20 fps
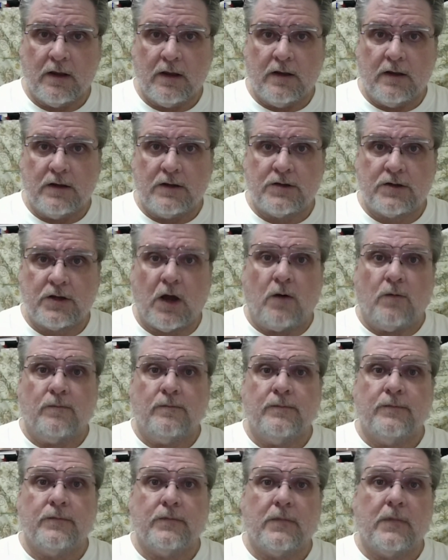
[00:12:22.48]
So
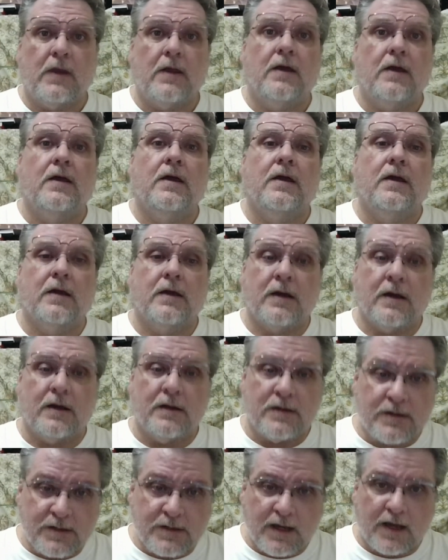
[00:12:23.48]

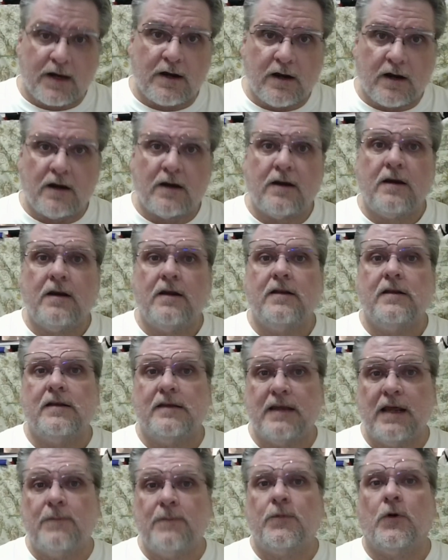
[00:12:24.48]
consider
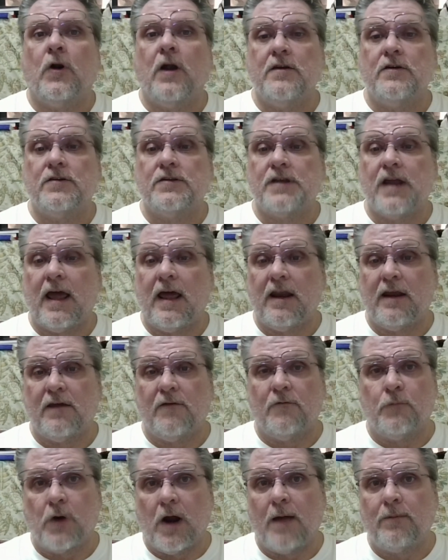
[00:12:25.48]
deeper understanding
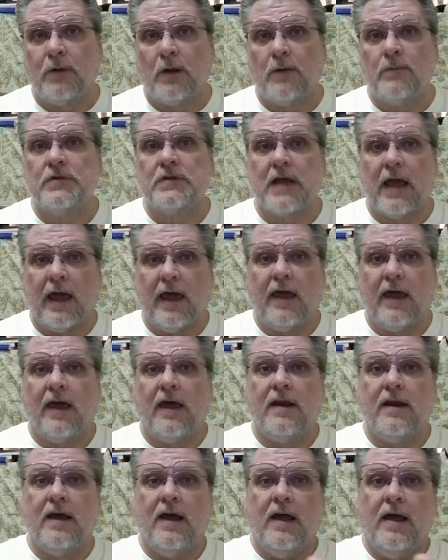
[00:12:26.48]
of problems
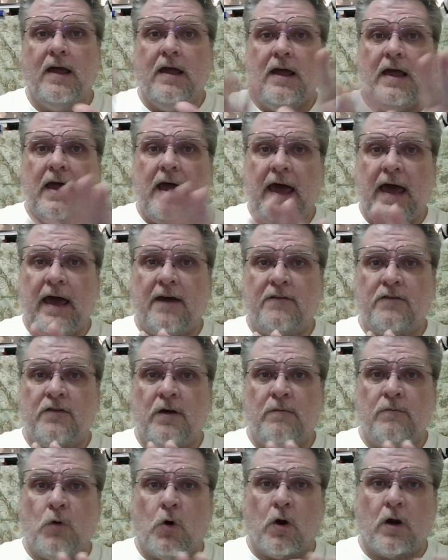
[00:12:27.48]
and have a
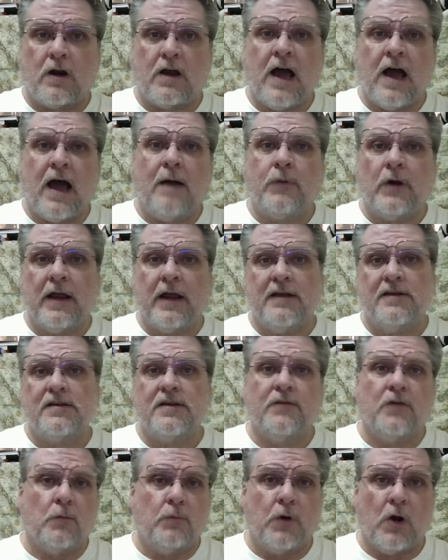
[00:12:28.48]
more comprehensive
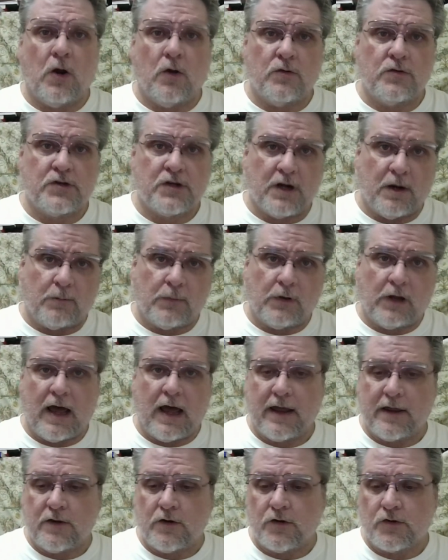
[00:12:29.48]
approach in
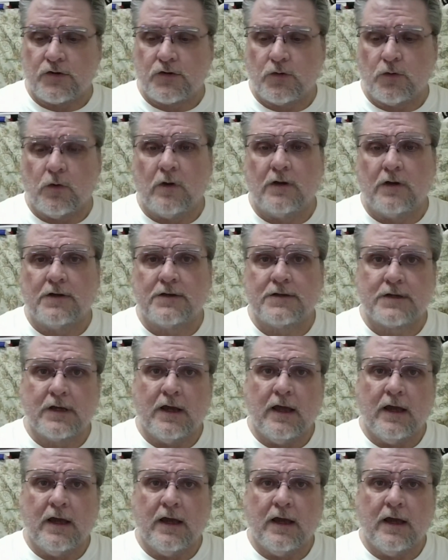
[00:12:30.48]
applying your tools.